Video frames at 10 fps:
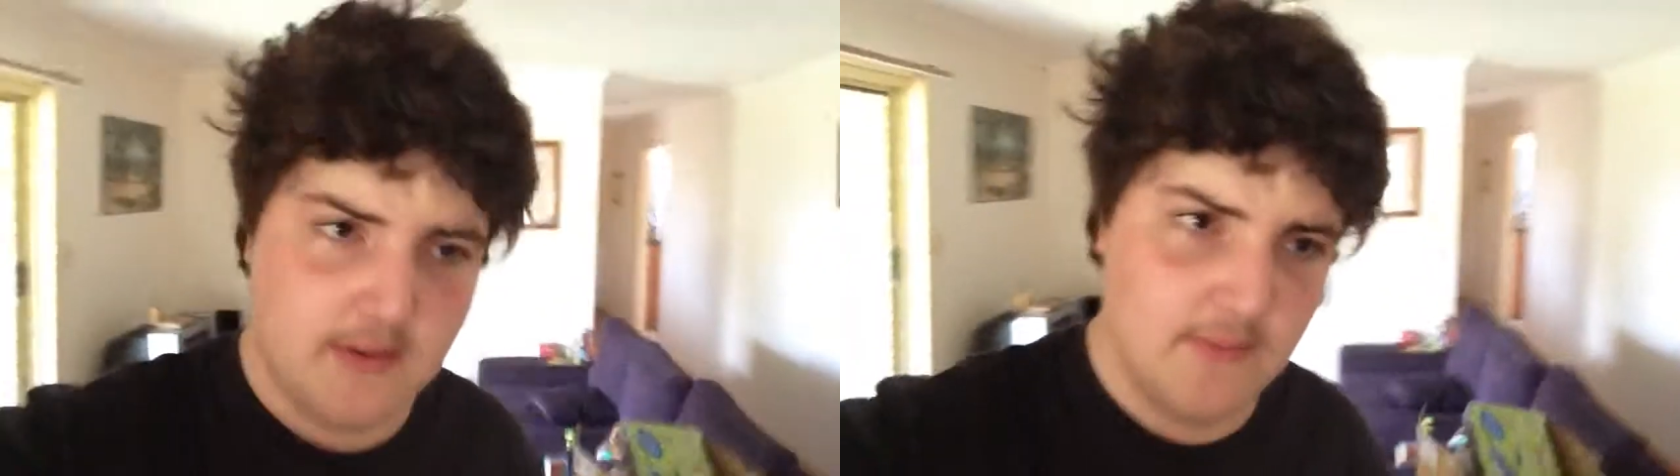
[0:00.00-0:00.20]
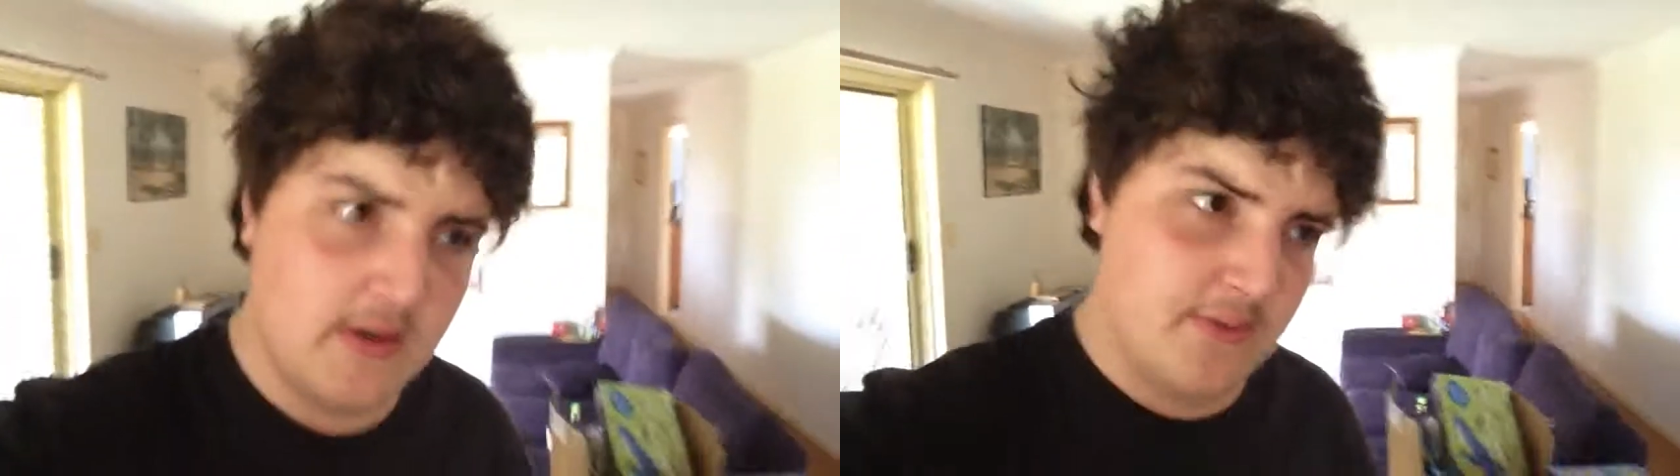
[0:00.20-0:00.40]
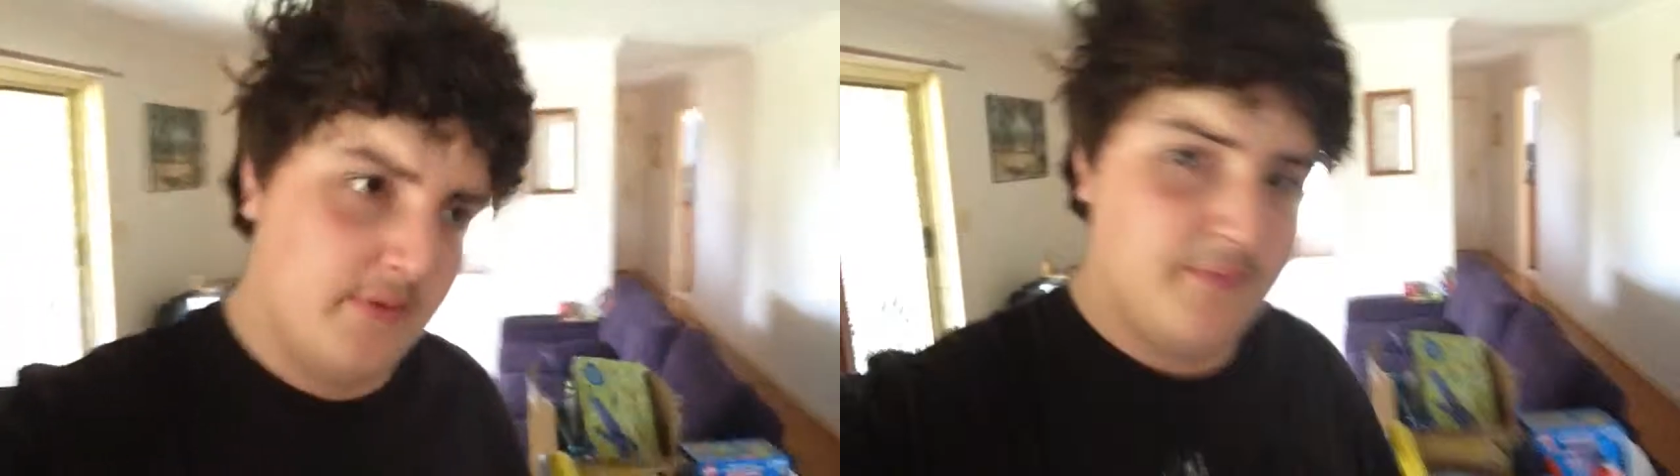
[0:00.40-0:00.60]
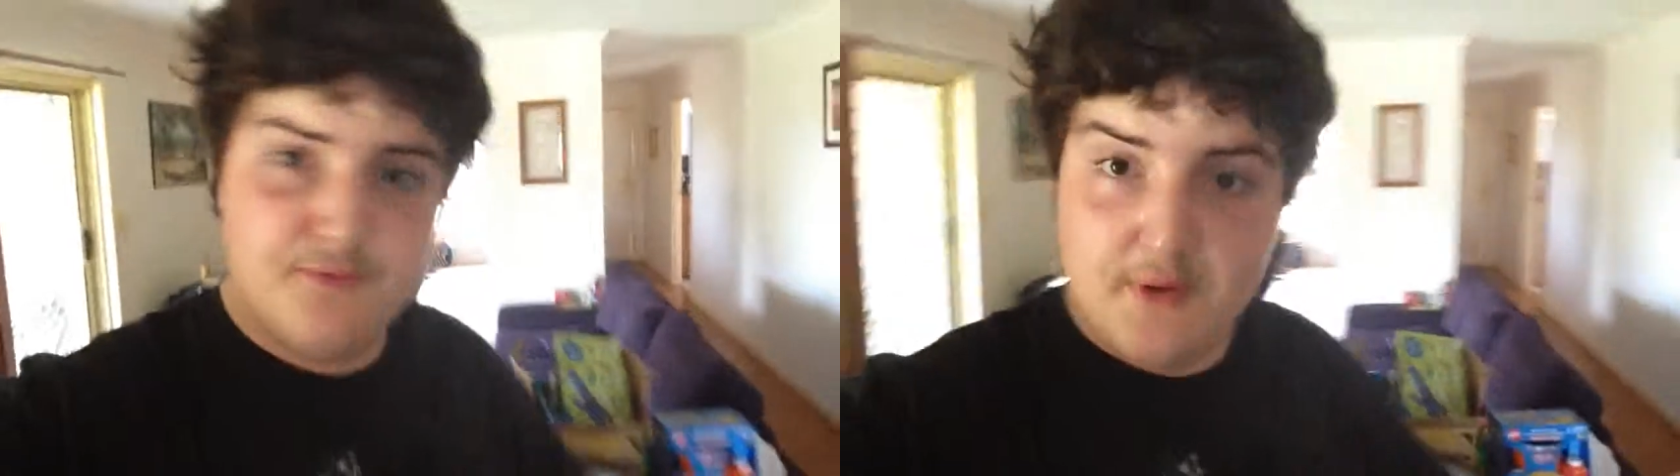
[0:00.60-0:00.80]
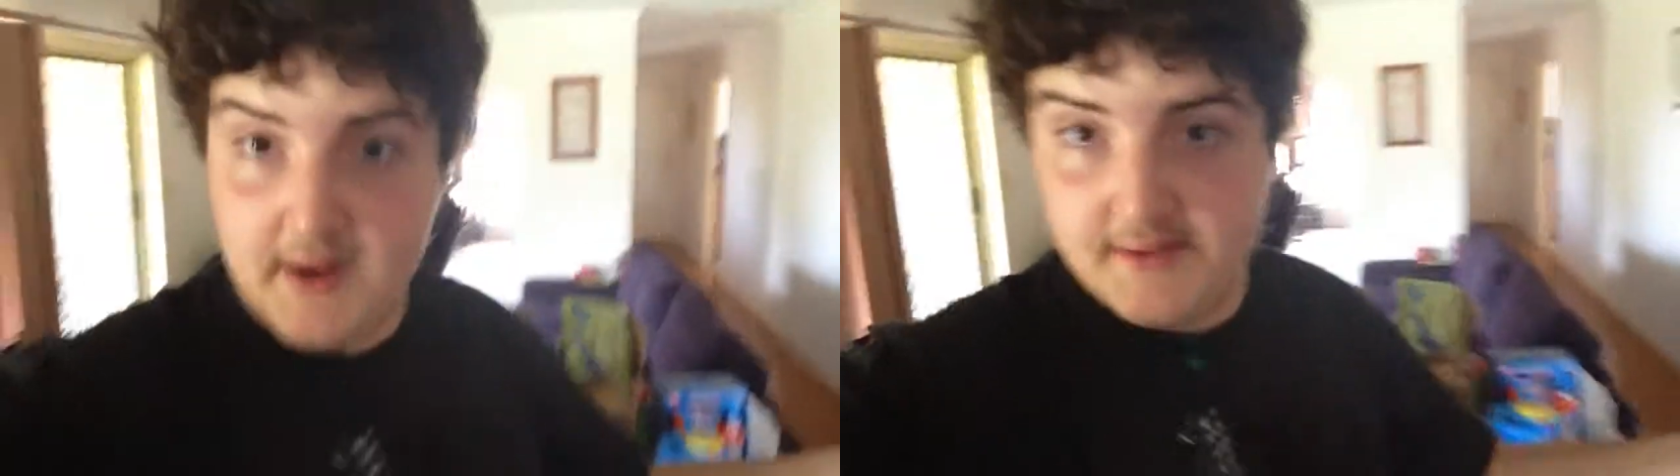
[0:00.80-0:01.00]
one of my
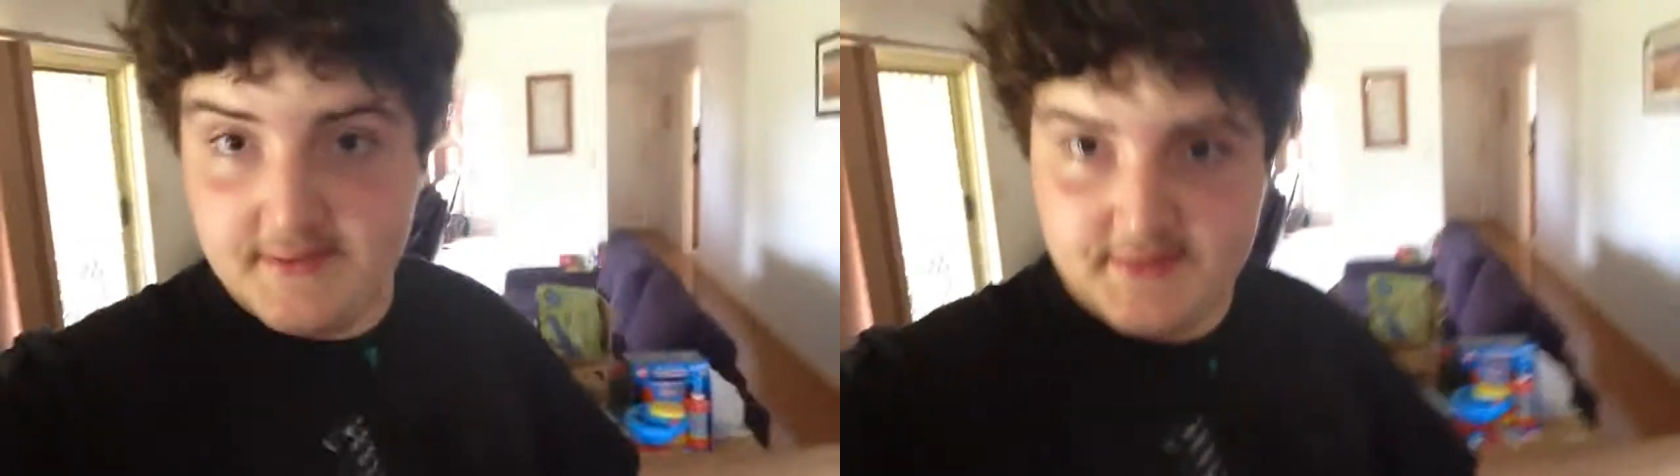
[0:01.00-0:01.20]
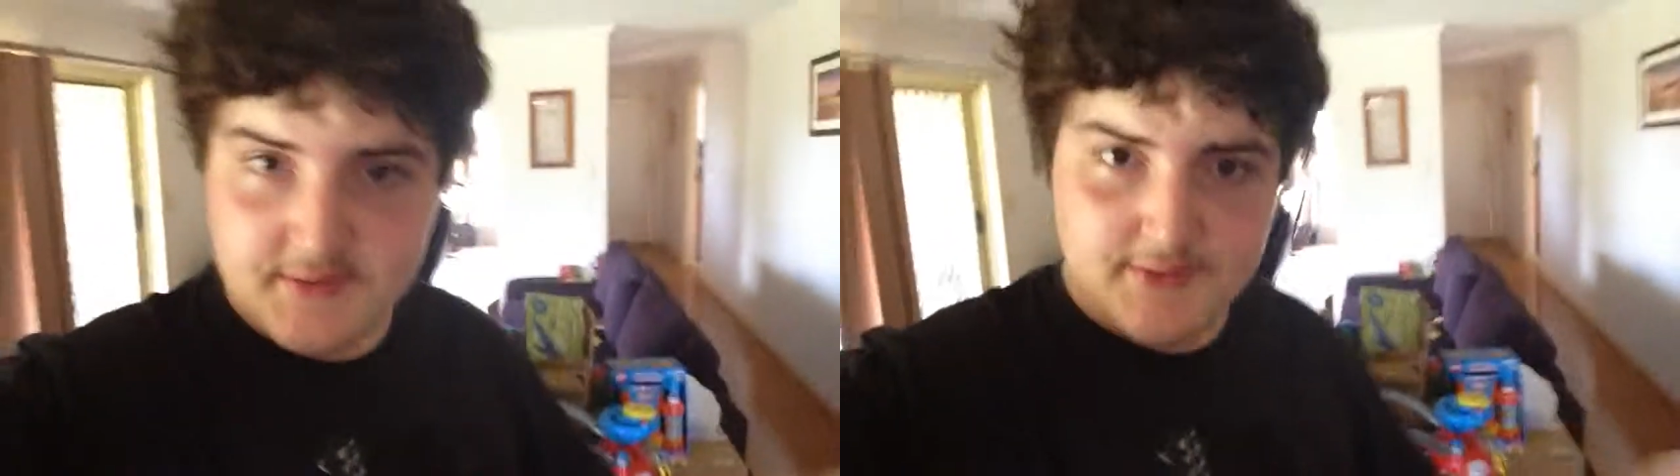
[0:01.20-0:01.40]
friends